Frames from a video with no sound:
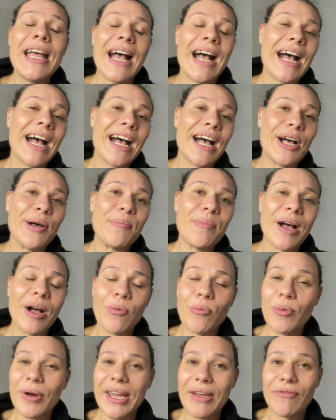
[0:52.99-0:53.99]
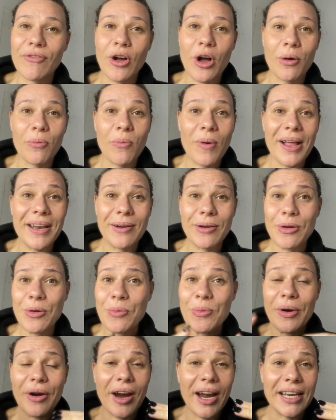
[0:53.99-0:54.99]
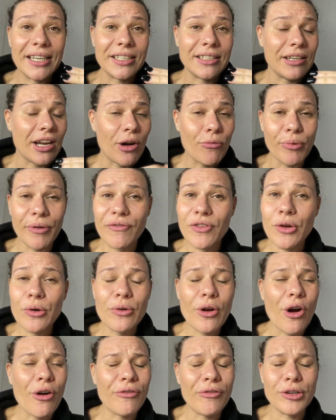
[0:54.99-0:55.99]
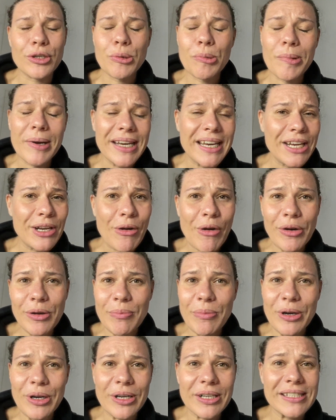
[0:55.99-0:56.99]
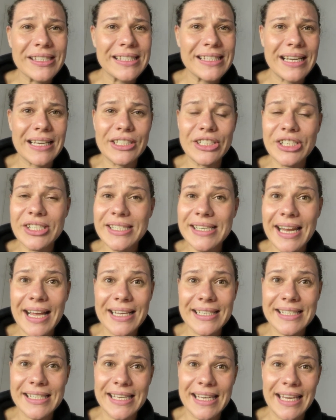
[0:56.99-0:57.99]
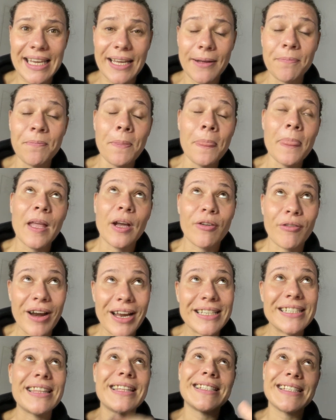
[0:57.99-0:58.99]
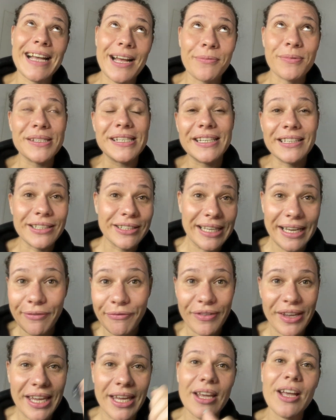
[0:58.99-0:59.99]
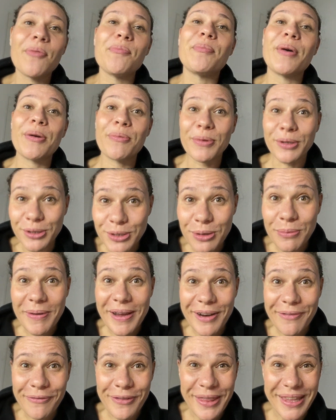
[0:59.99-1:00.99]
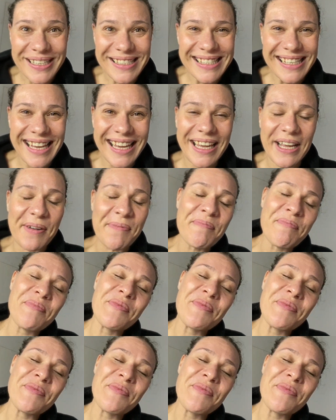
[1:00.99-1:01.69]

Um, we've got one where I reviewed over 20 notebooks just last last year. Granted, the sound was a little iffy, but we'll do better for this year.